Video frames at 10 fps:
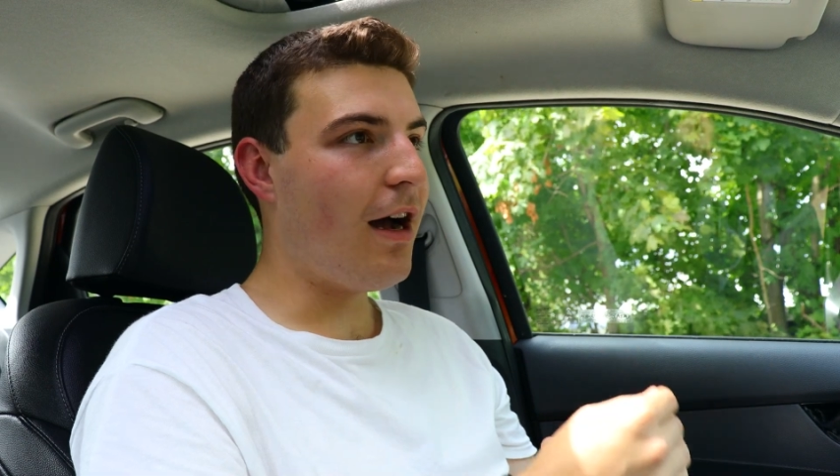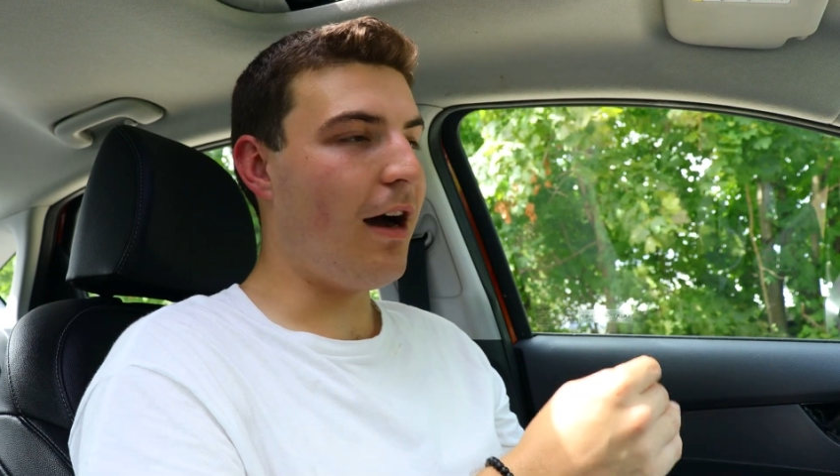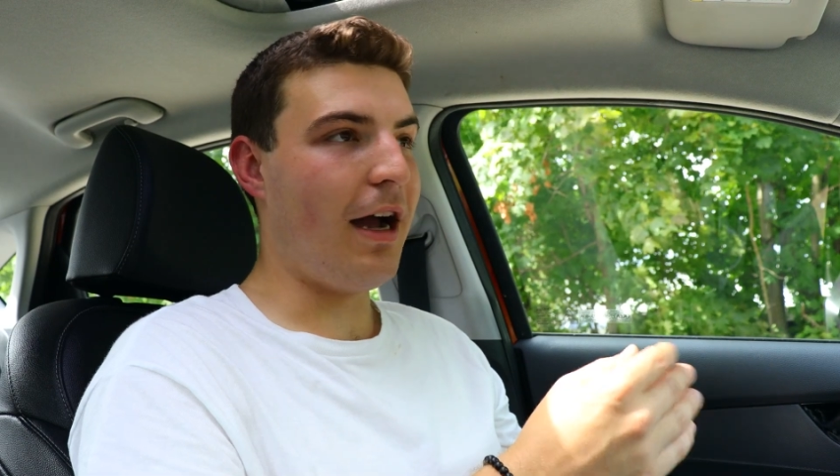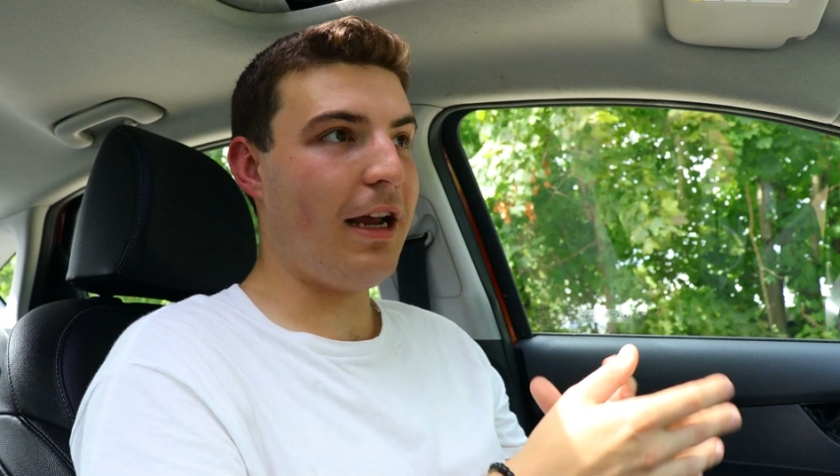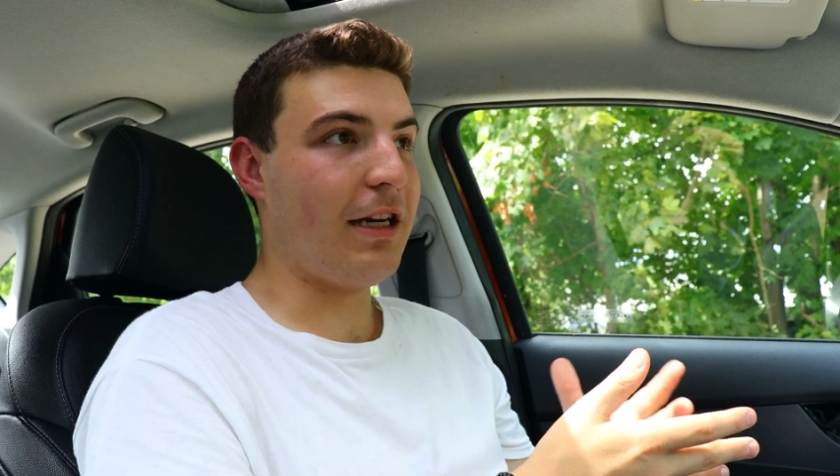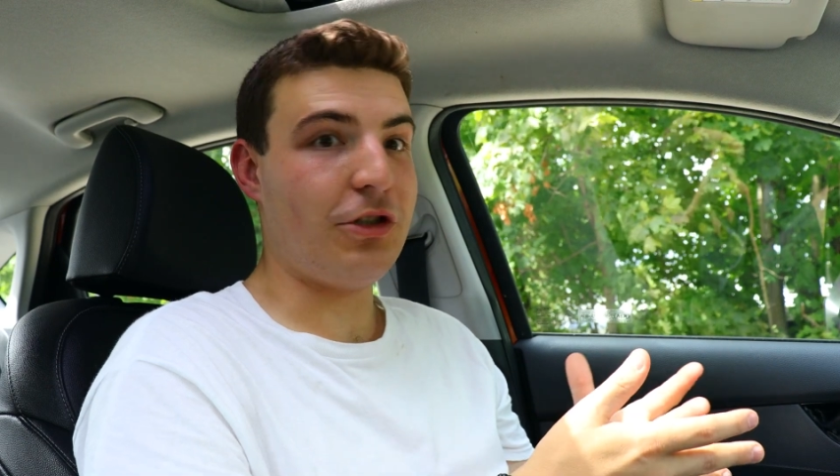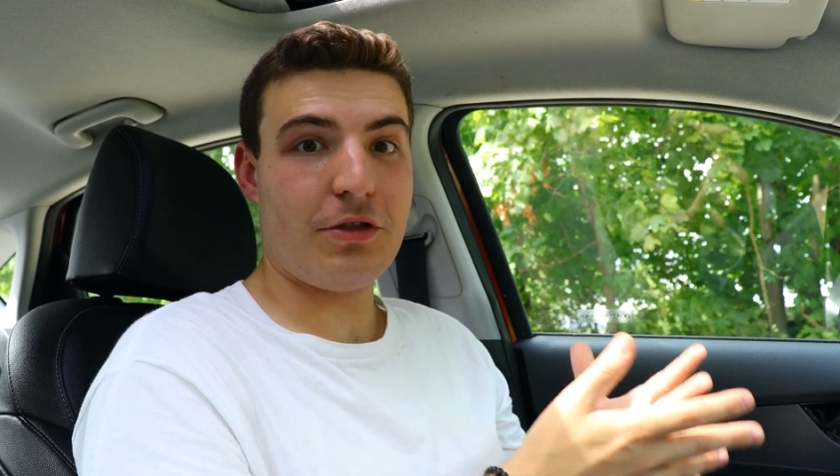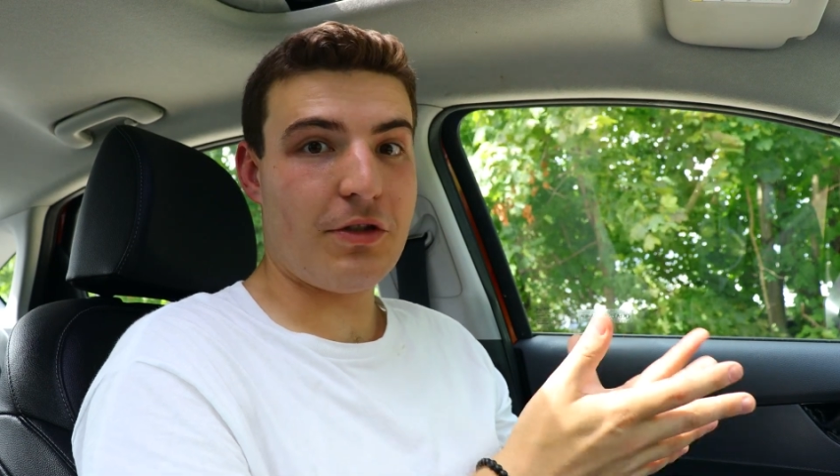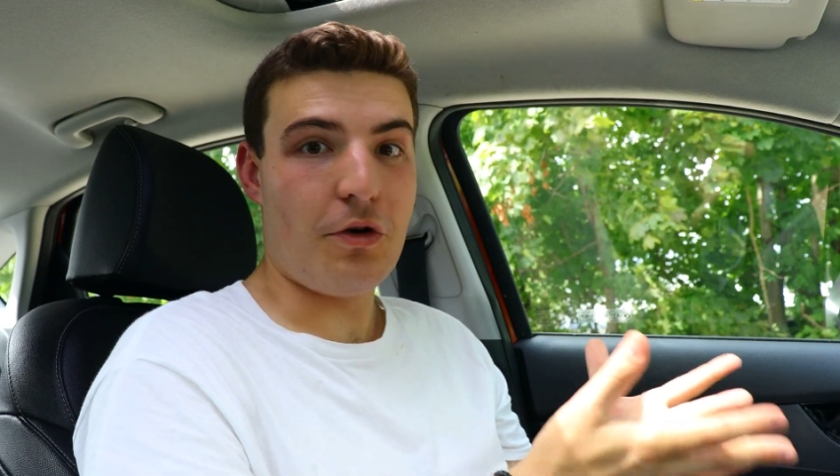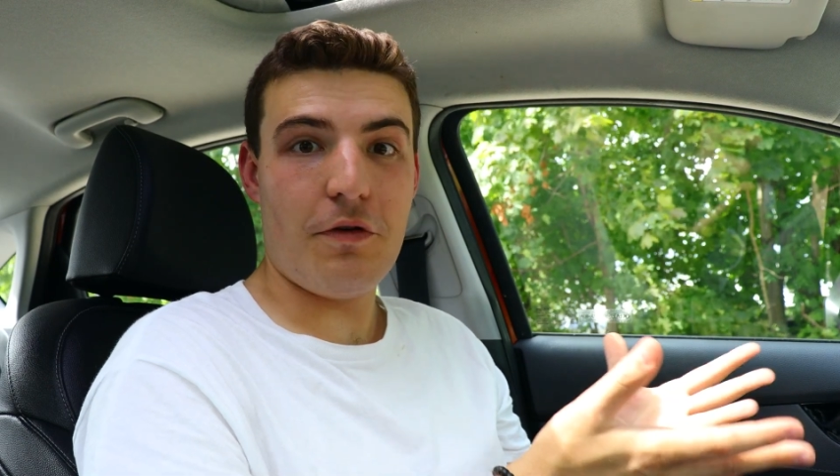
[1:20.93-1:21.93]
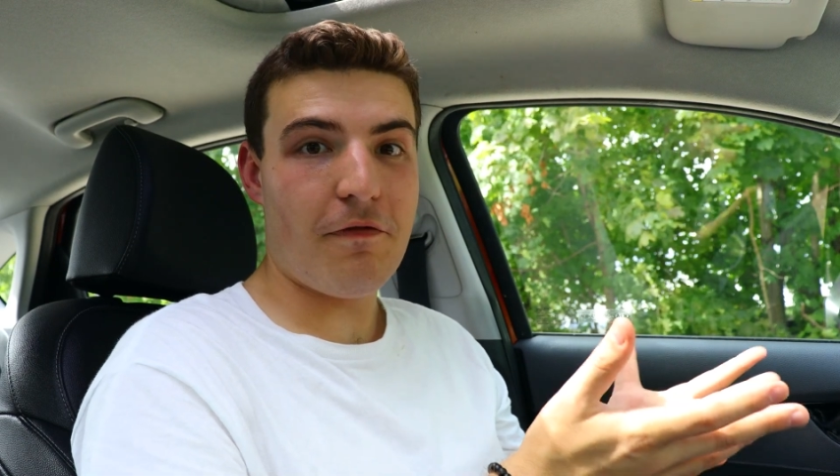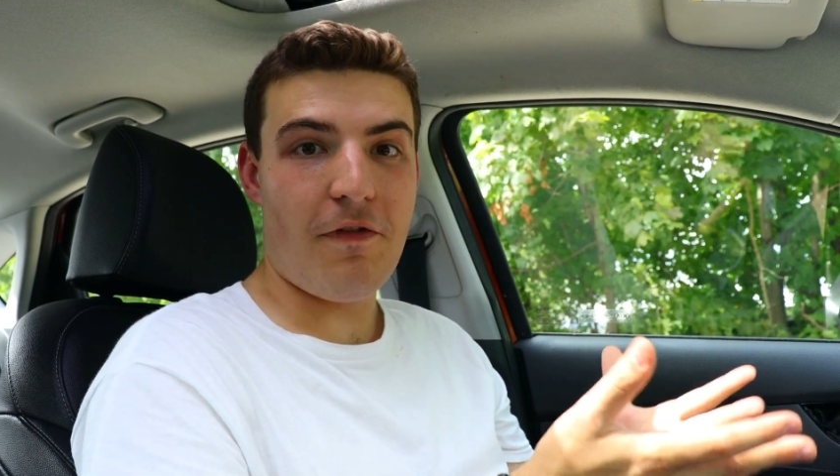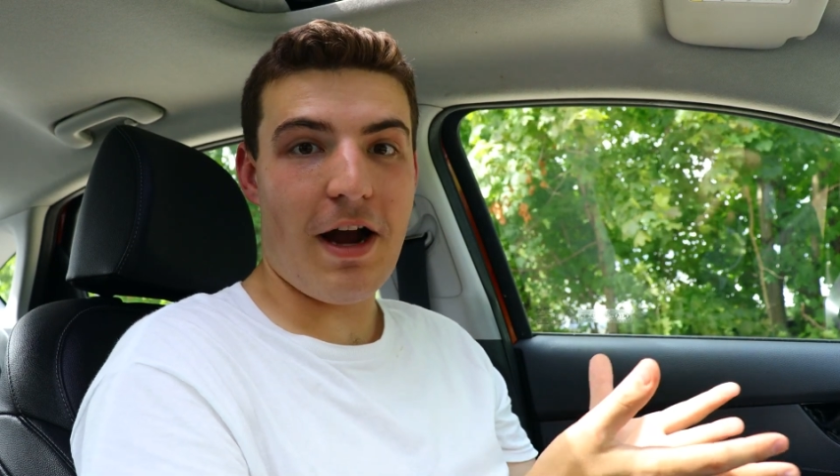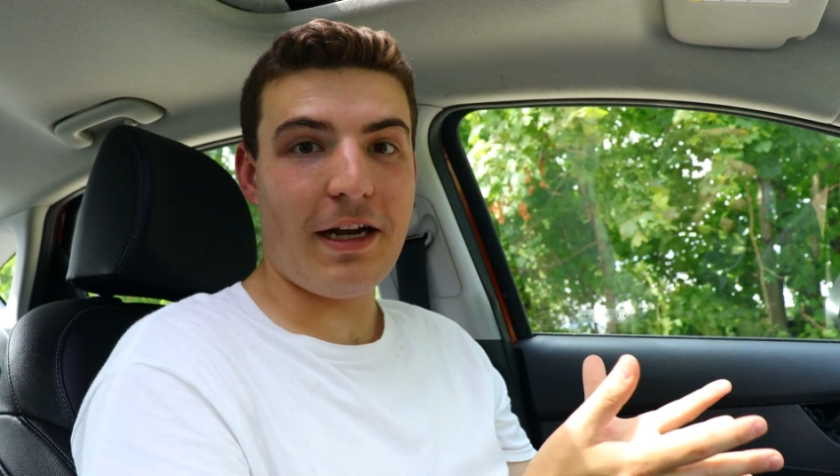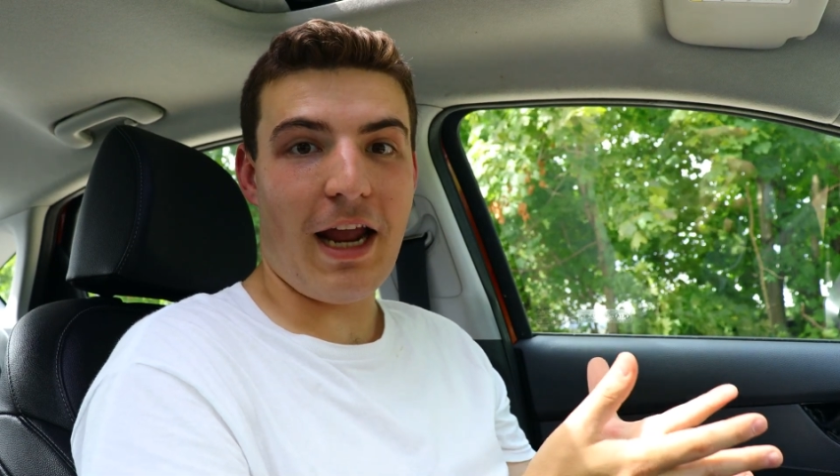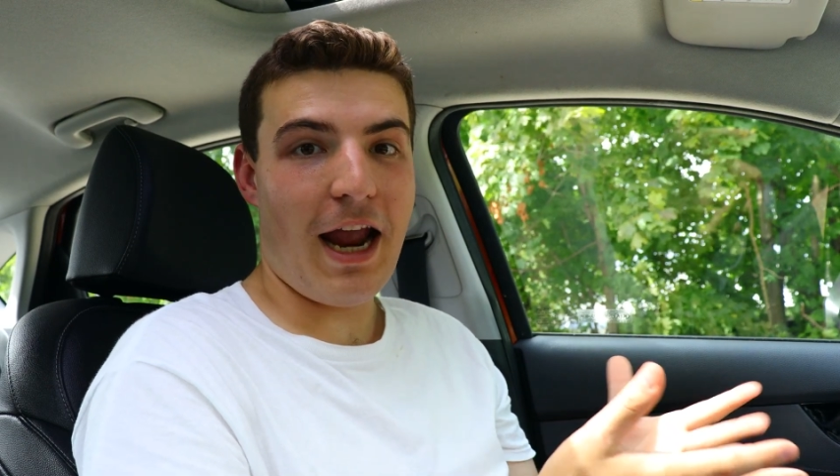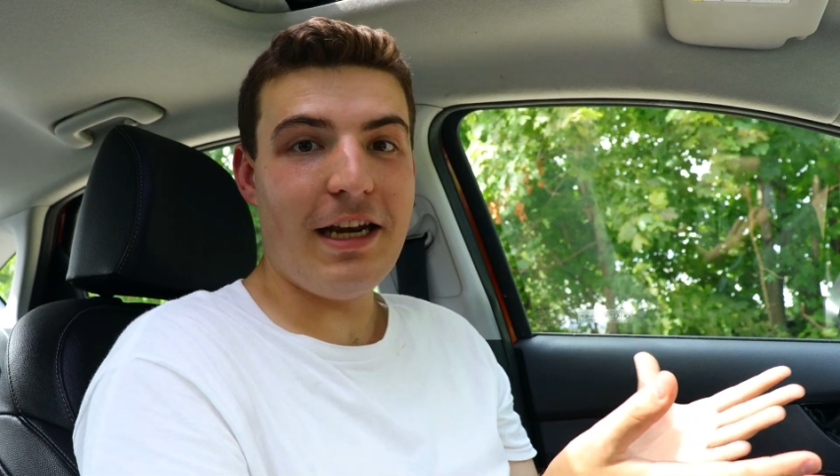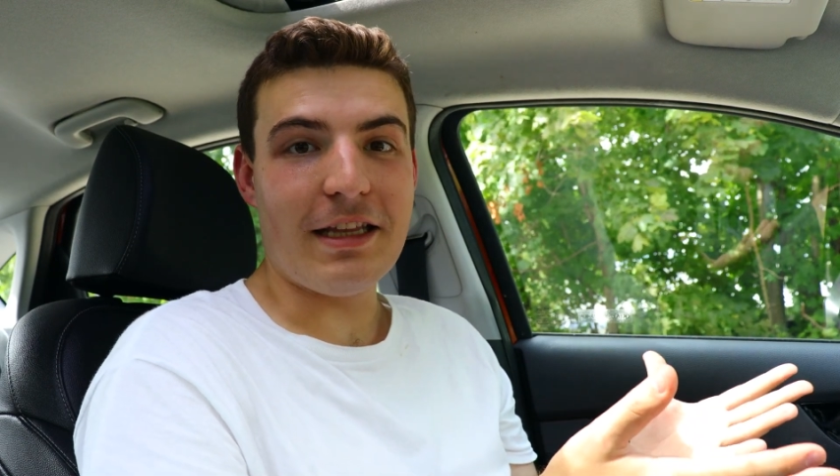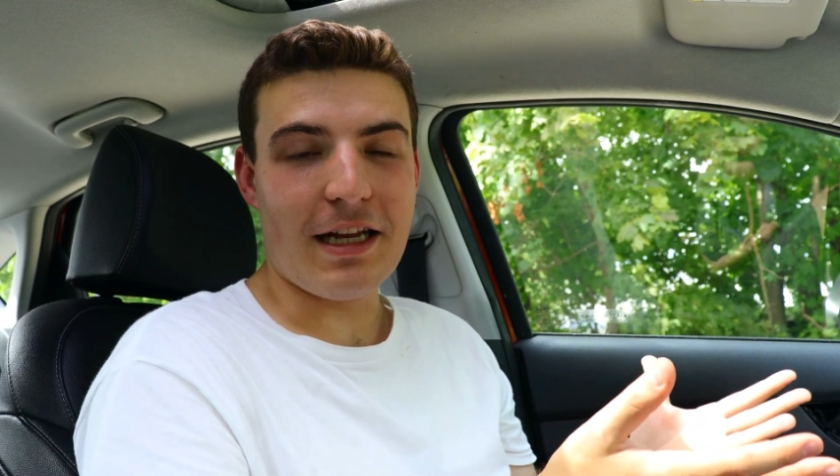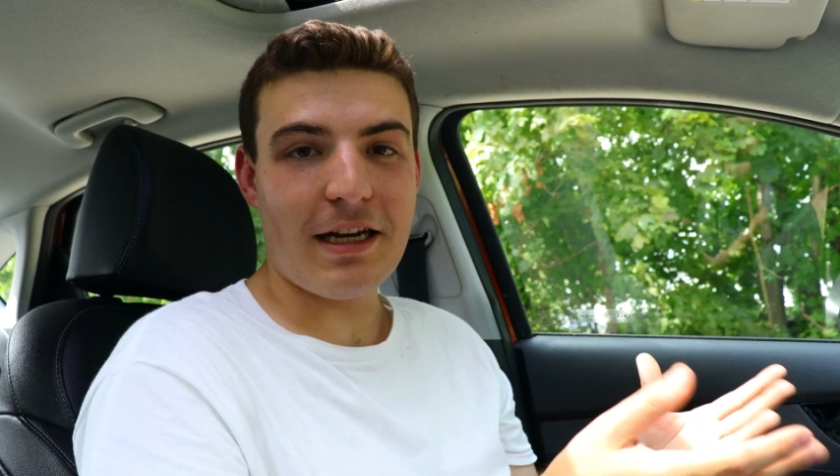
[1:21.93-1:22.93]
and I just couldn't find
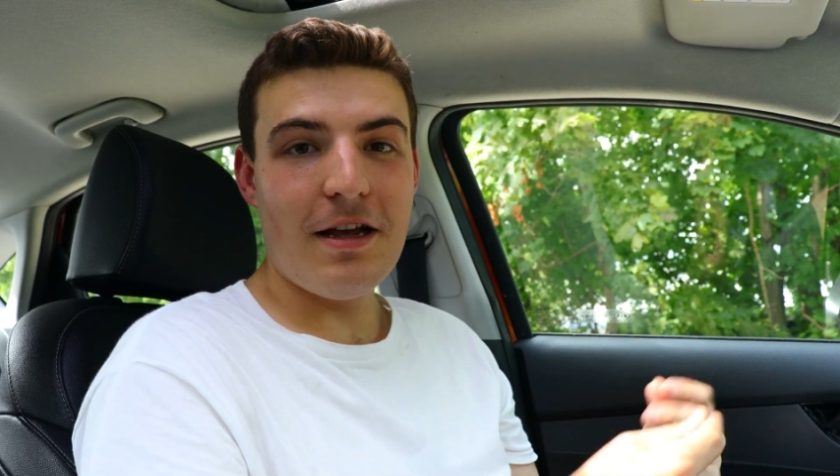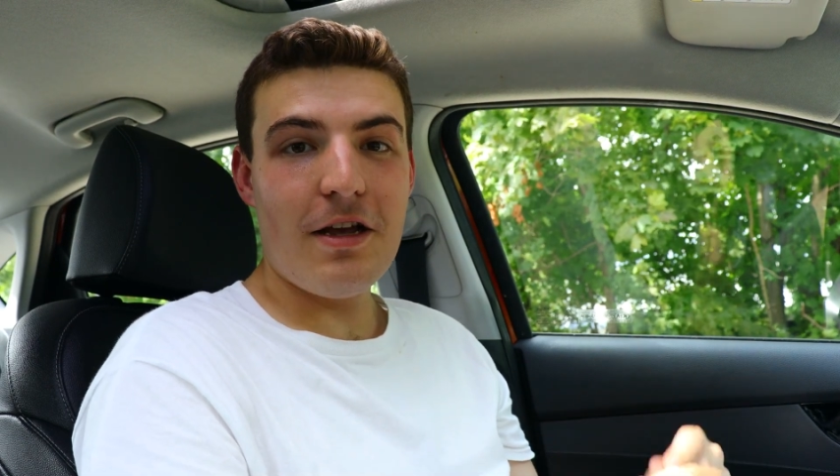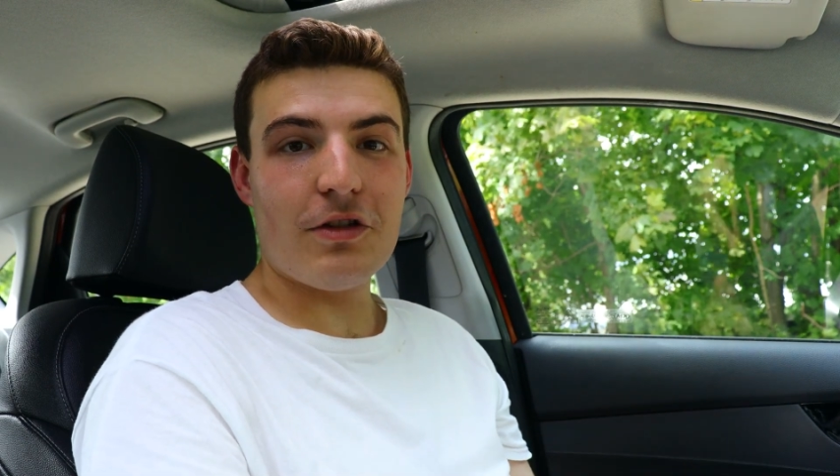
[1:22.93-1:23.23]
anything.